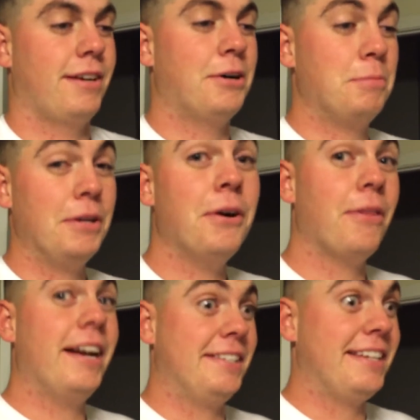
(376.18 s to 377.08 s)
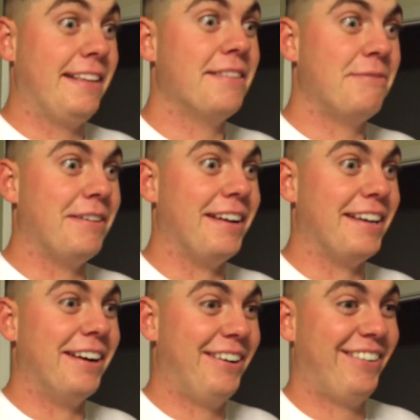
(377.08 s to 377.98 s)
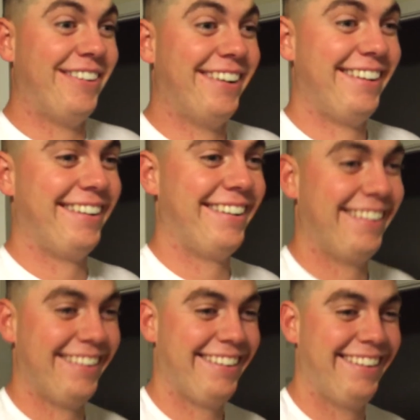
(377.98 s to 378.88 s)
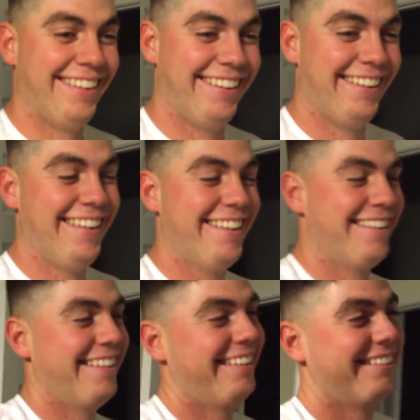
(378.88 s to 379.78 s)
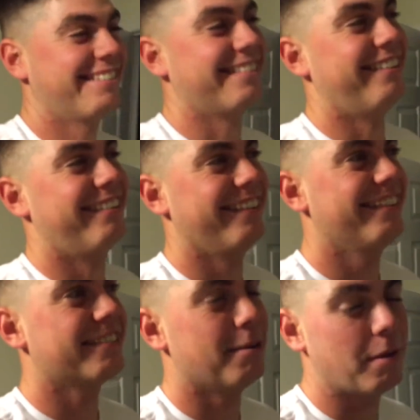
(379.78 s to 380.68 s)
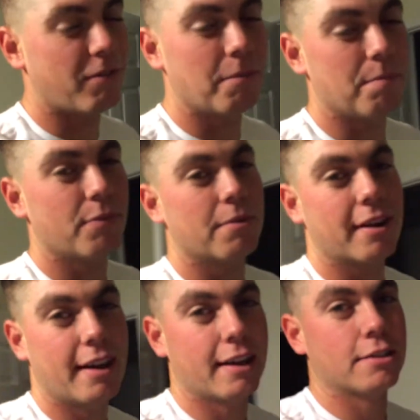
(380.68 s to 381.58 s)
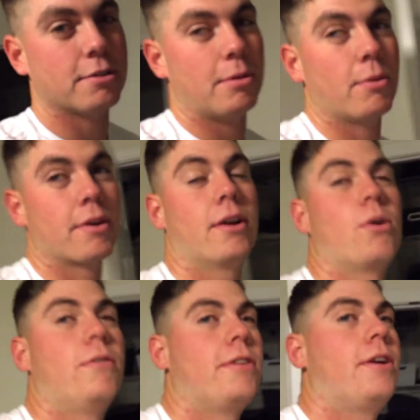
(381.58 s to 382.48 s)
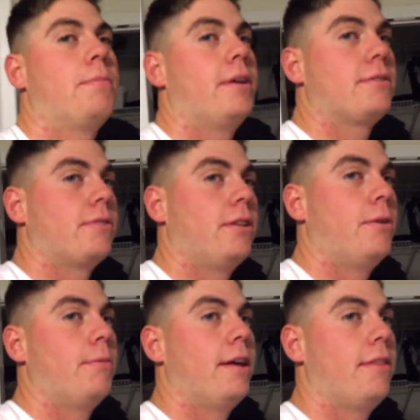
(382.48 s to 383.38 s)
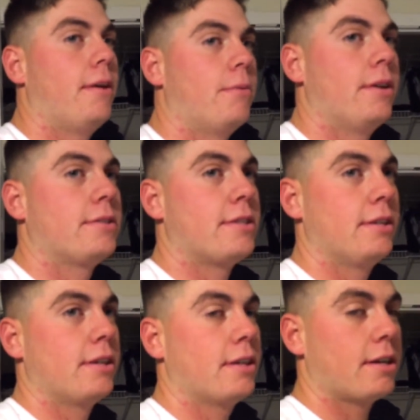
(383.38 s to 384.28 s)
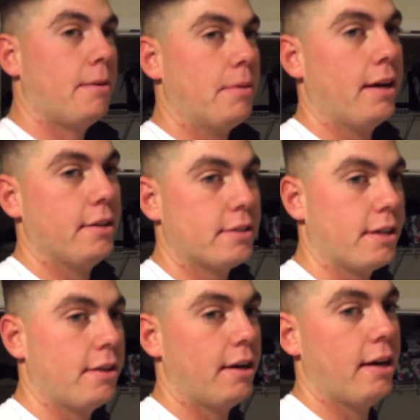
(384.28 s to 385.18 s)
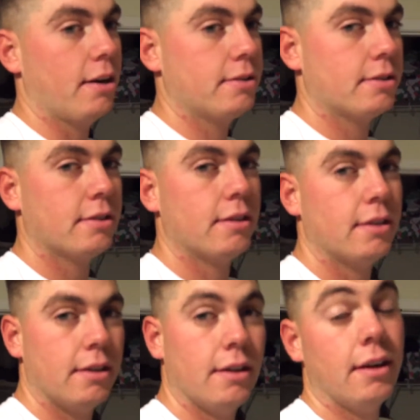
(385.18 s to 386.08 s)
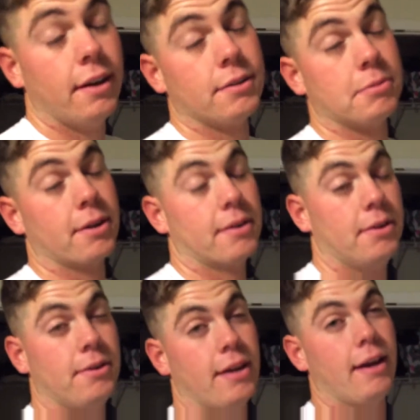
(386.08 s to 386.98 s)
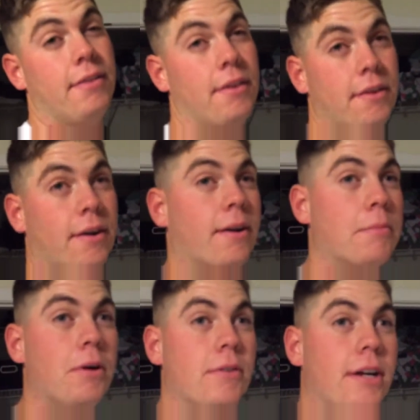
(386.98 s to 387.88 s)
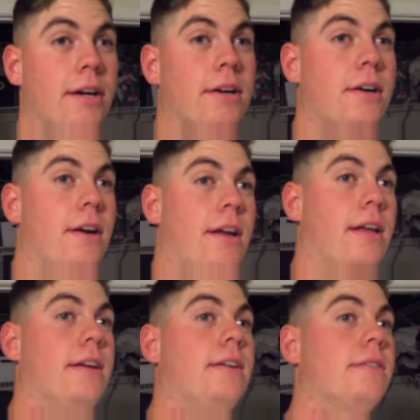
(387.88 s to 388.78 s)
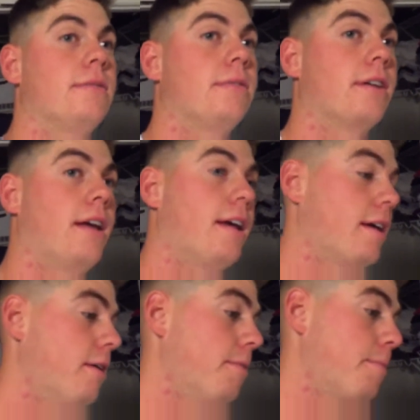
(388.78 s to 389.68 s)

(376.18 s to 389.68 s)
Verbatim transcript: I hope you know that is in the video. Uh-huh. So it's going to be fun. We're going to hang out tomorrow. We're going to go over their place for a little bit. They want us to come by and see their house. So we're going to go do that, and then they're going to come over here and we're going to hang out.